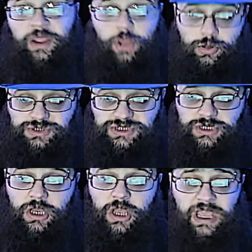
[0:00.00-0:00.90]
goes
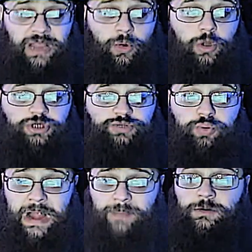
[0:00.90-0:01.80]
in order to
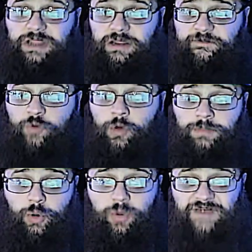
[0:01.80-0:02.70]
properly inform
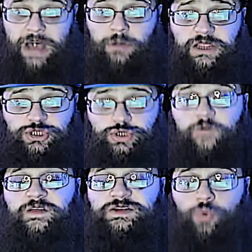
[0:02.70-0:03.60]
you of how these
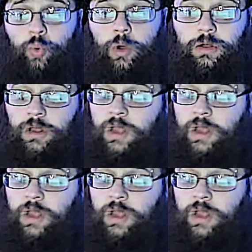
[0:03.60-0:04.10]
trophies will work